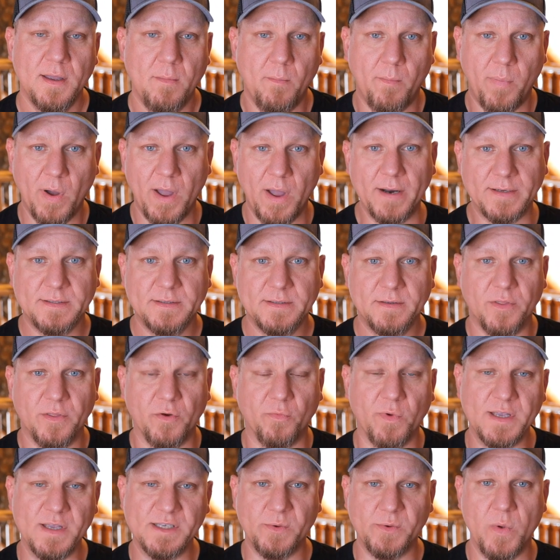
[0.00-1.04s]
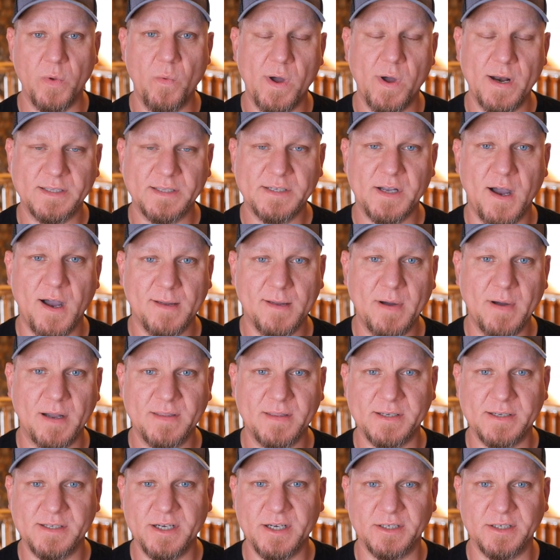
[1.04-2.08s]
But the reason we want to talk about
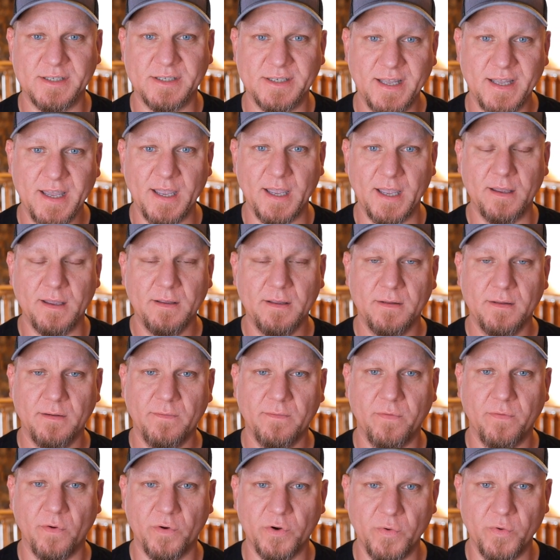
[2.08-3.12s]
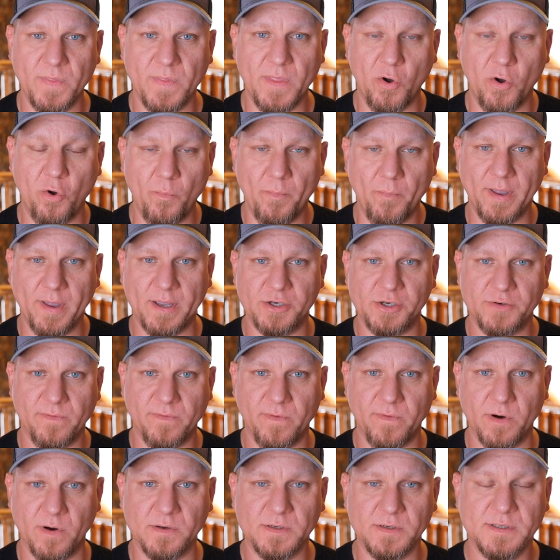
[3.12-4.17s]
this here today for doing the homepage
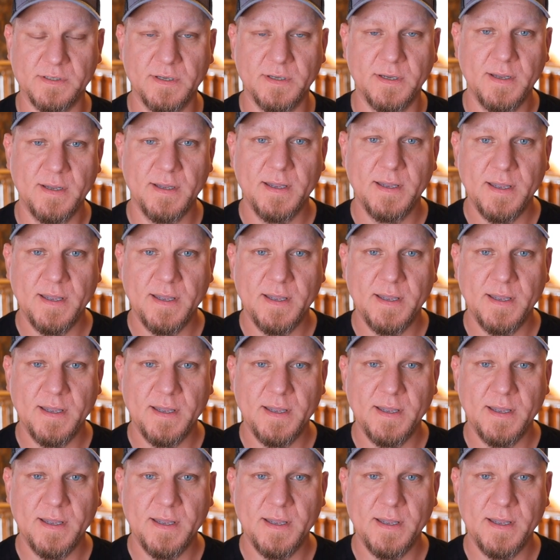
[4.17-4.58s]
first